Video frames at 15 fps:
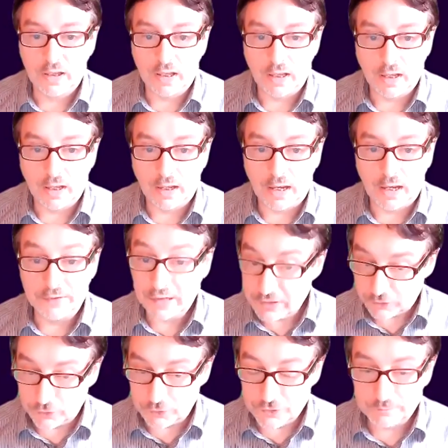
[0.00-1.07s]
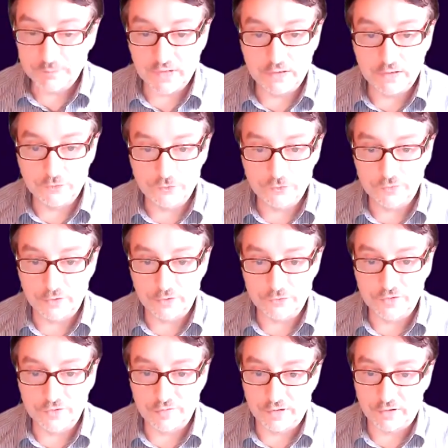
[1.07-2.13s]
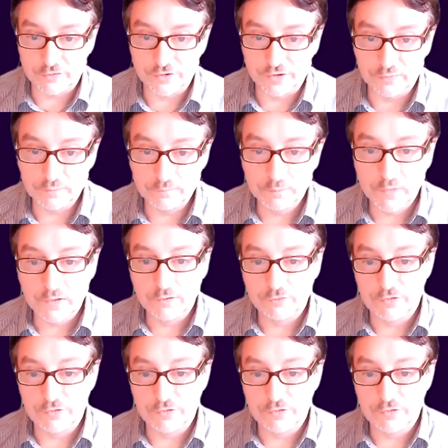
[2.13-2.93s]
a knighthood in 2013,